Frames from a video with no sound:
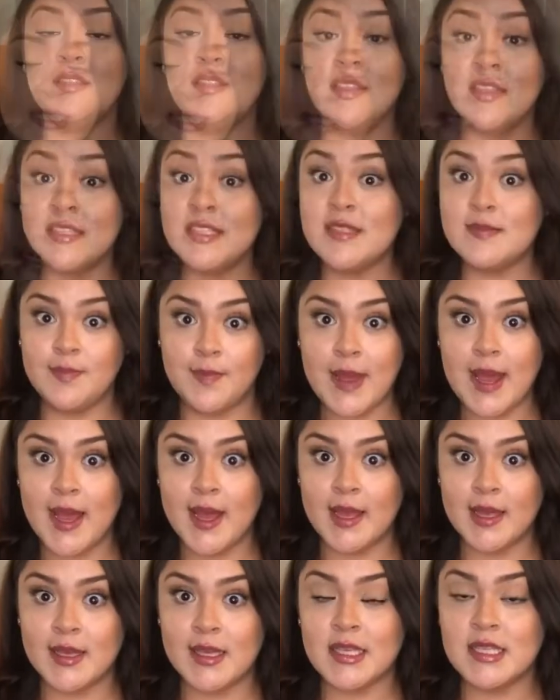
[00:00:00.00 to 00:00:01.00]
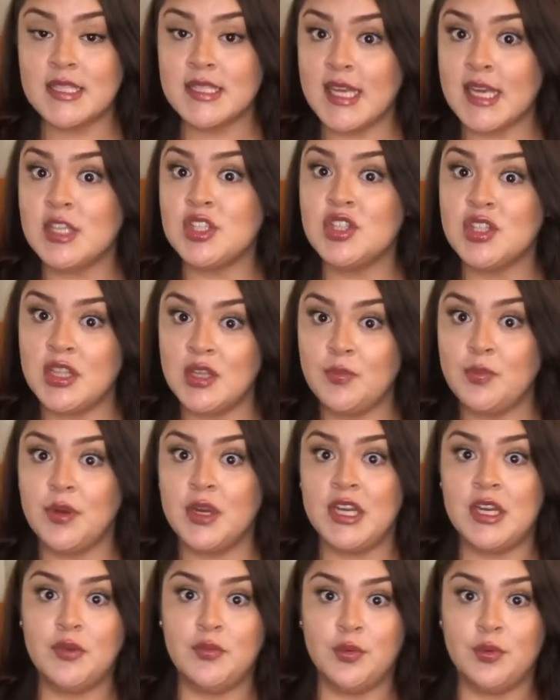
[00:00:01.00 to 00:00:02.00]
This bag is actually
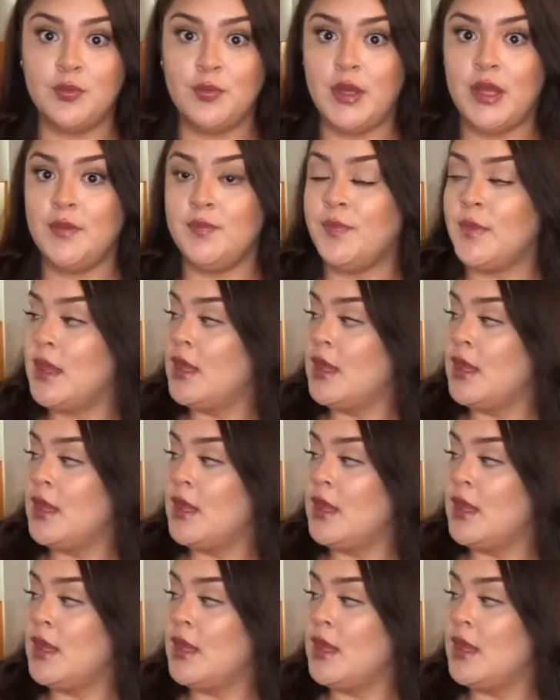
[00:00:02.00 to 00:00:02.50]
pretty roomy.